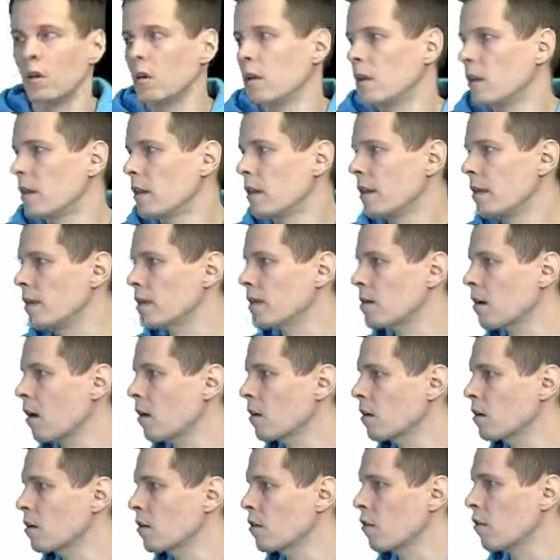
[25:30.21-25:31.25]
This
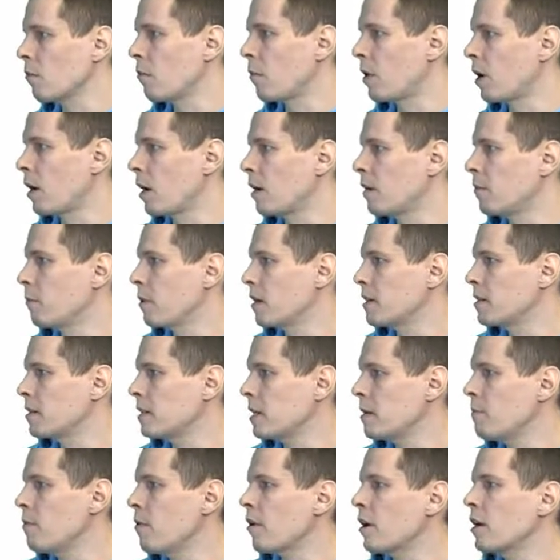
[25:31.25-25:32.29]
article by
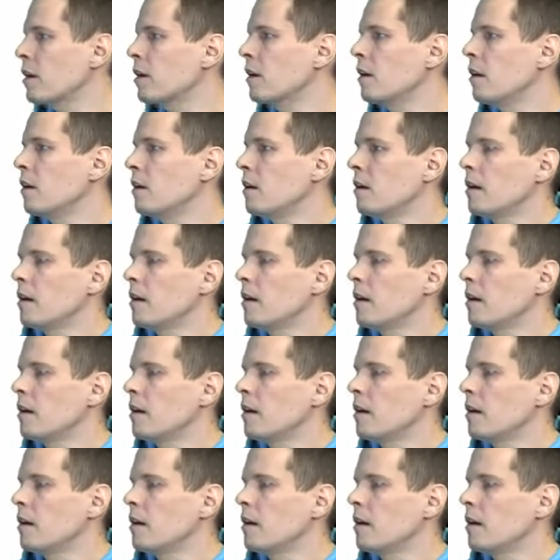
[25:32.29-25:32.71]
Simmering,